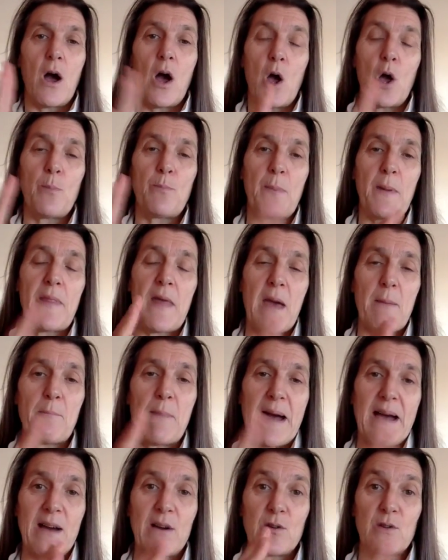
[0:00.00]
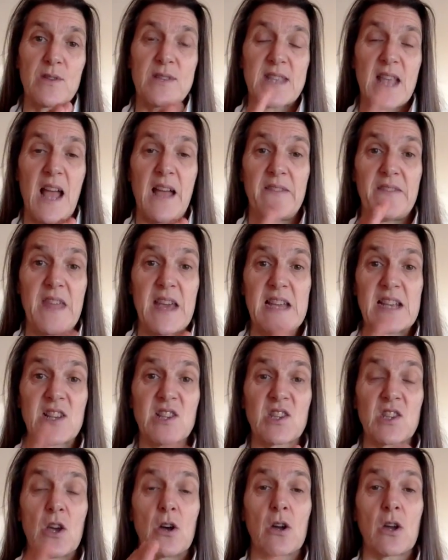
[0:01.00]
open their mouths and they
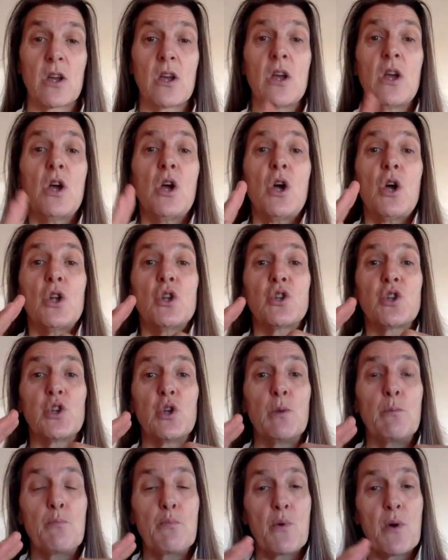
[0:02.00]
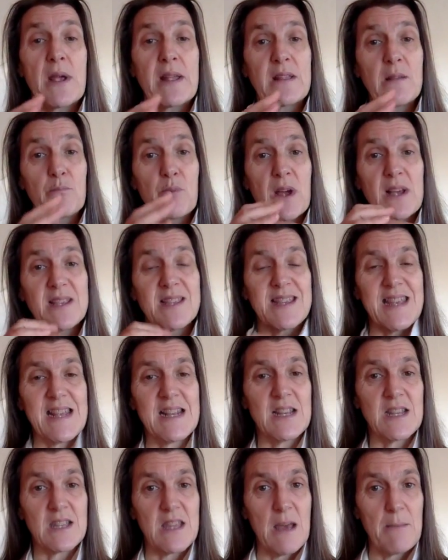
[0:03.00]
suck to bring the breast
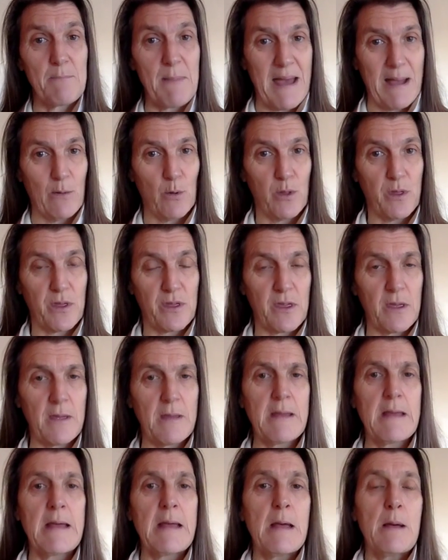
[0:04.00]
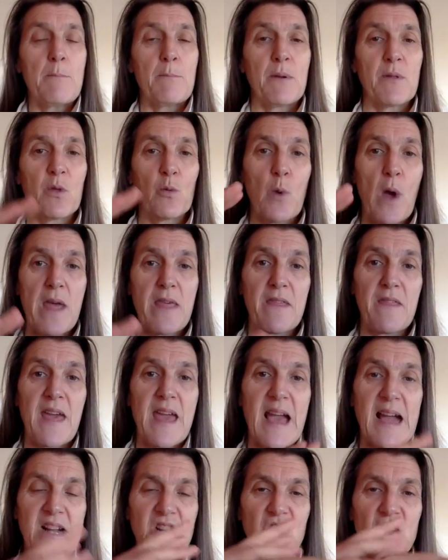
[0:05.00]
into their mouth. But the way they
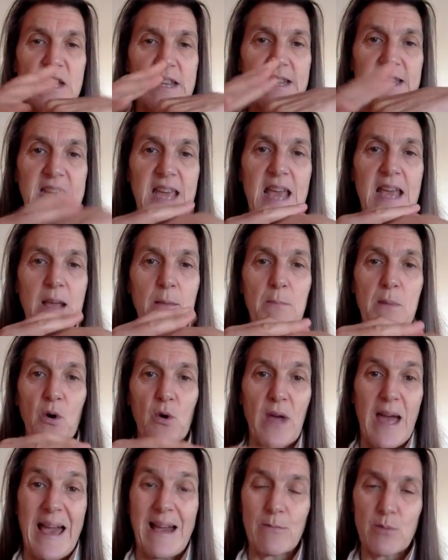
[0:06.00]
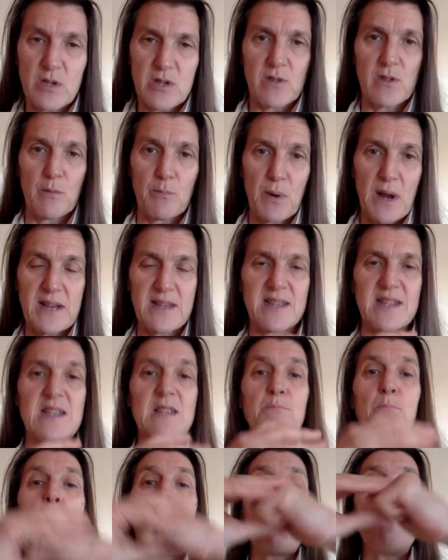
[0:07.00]
actually take milk out of the breast
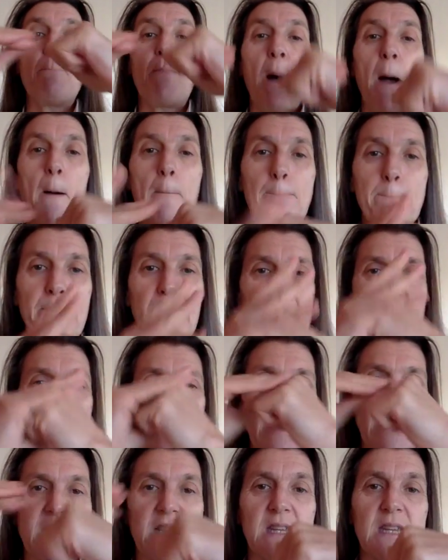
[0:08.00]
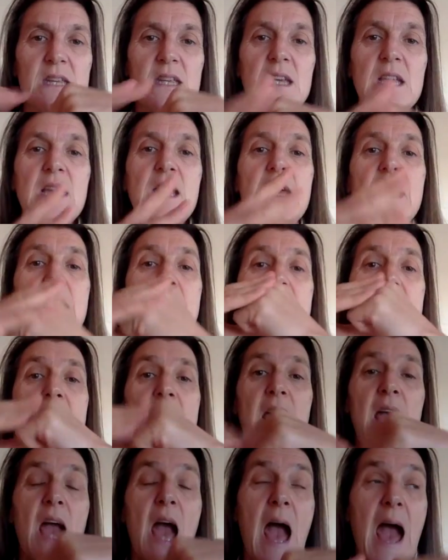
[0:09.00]
is by pumping it.
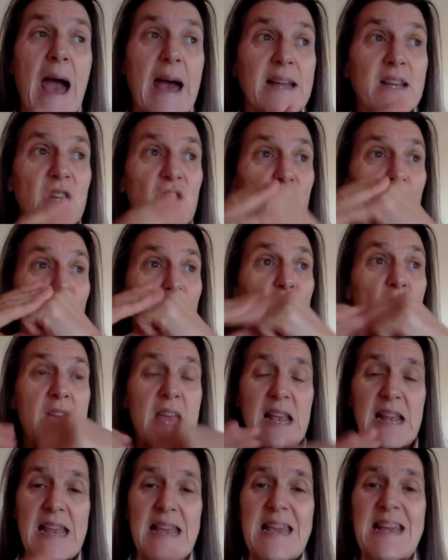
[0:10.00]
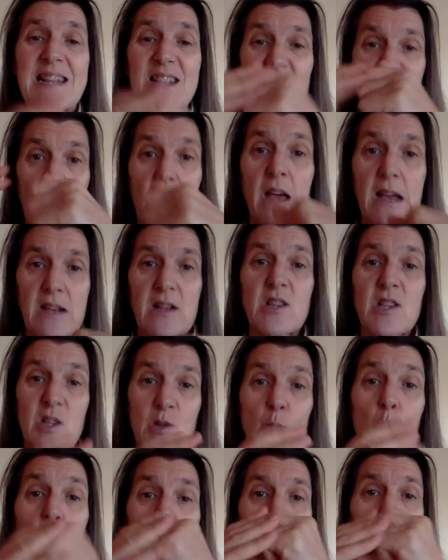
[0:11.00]
And really, it's like
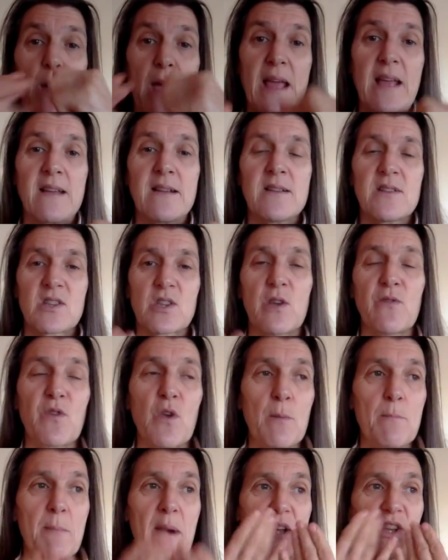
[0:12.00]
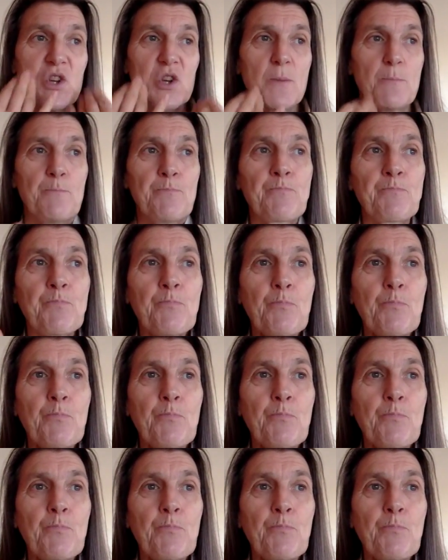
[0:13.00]
swallowing. So if you imagine